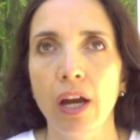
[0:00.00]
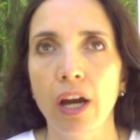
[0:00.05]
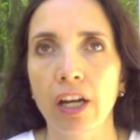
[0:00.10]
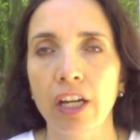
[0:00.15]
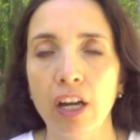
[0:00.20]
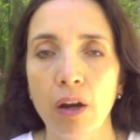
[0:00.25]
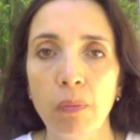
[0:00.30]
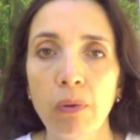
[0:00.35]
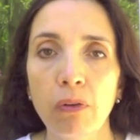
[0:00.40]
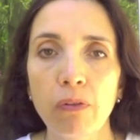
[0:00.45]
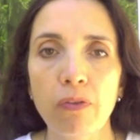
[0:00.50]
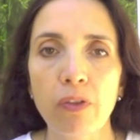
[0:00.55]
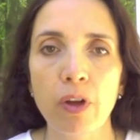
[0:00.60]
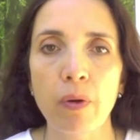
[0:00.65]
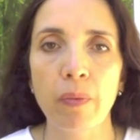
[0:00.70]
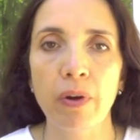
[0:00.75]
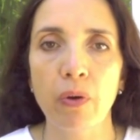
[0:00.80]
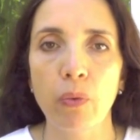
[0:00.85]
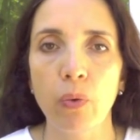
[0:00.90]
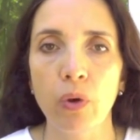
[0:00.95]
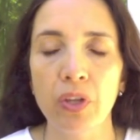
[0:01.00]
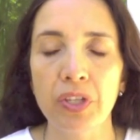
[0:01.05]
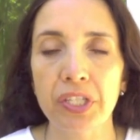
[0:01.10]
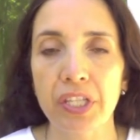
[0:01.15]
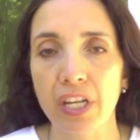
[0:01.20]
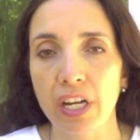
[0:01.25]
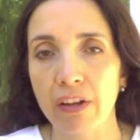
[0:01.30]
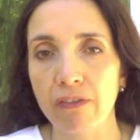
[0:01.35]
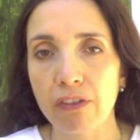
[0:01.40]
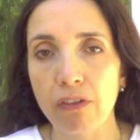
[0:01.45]
A couple of them are ones
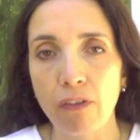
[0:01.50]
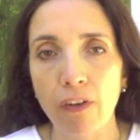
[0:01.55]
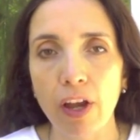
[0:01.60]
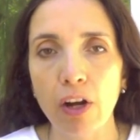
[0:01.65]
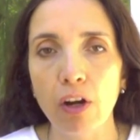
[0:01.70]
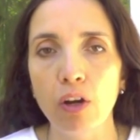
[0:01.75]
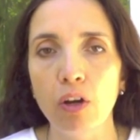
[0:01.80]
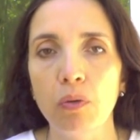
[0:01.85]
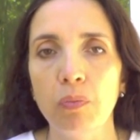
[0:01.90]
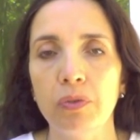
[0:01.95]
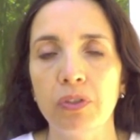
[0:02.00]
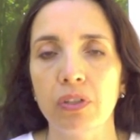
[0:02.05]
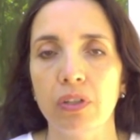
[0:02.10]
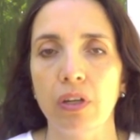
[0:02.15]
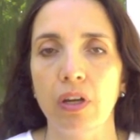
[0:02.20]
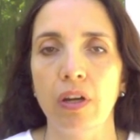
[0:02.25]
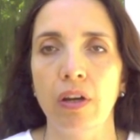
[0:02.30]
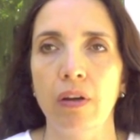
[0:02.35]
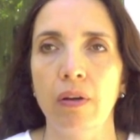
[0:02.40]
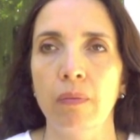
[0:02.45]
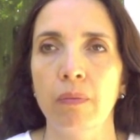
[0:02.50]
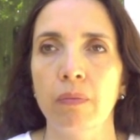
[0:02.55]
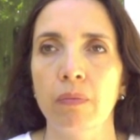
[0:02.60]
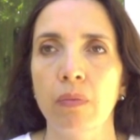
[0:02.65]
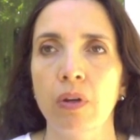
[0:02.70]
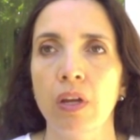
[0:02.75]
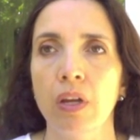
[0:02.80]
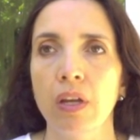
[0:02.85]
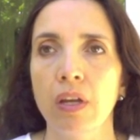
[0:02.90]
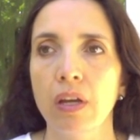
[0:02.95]
that I've developed,
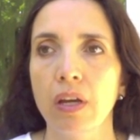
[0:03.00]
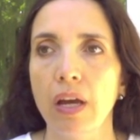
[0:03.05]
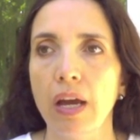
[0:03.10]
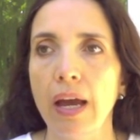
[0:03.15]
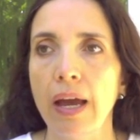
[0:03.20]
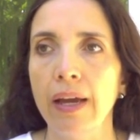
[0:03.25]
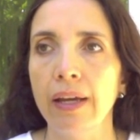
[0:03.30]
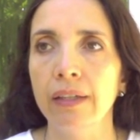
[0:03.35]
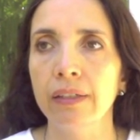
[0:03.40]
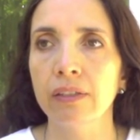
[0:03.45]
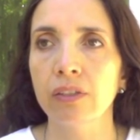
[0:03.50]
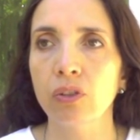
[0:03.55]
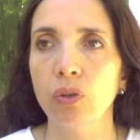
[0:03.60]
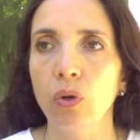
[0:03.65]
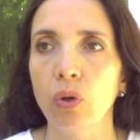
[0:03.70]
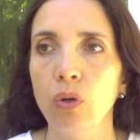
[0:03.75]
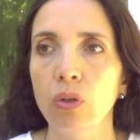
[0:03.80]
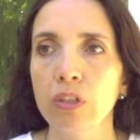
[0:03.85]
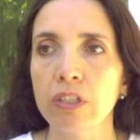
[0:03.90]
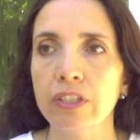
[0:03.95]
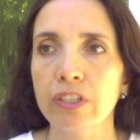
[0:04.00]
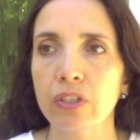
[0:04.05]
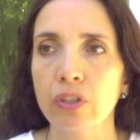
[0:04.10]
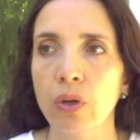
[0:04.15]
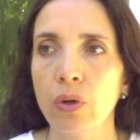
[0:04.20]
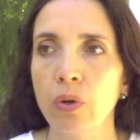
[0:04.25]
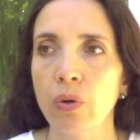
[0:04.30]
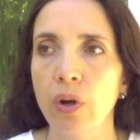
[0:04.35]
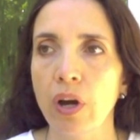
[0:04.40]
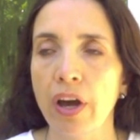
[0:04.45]
um, and
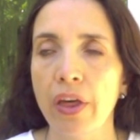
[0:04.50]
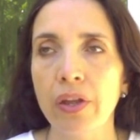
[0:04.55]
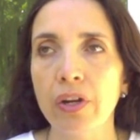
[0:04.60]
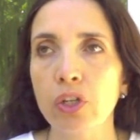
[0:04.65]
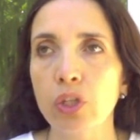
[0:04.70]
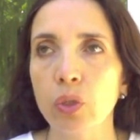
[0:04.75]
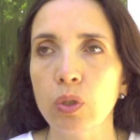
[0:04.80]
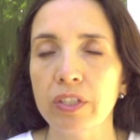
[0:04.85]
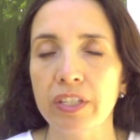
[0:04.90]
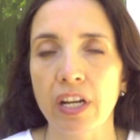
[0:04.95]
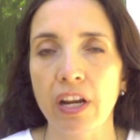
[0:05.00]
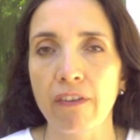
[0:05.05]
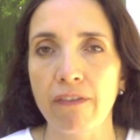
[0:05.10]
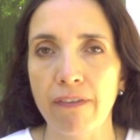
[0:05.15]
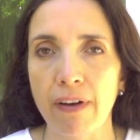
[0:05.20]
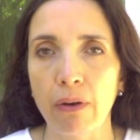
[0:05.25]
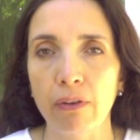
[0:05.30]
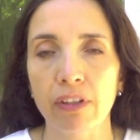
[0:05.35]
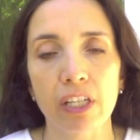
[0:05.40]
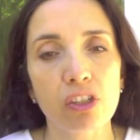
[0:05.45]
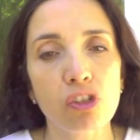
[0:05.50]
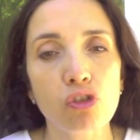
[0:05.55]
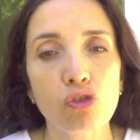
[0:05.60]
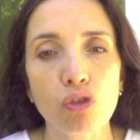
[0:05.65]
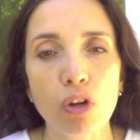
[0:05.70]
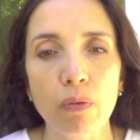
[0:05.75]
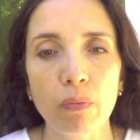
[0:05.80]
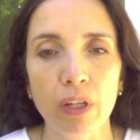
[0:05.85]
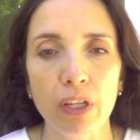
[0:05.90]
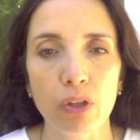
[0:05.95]
also other tools that I found
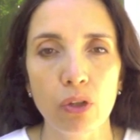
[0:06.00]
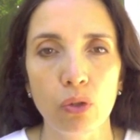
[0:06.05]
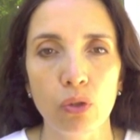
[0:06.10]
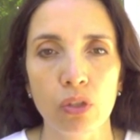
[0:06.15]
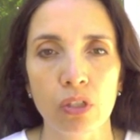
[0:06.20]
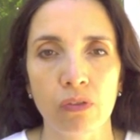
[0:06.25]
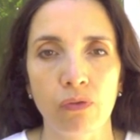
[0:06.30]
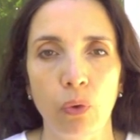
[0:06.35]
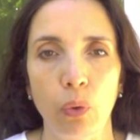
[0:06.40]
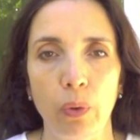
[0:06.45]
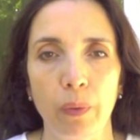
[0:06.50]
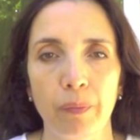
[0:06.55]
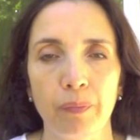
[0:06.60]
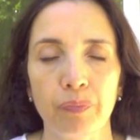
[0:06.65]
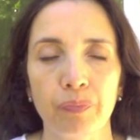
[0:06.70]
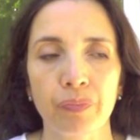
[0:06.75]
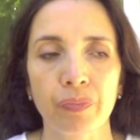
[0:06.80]
extremely useful.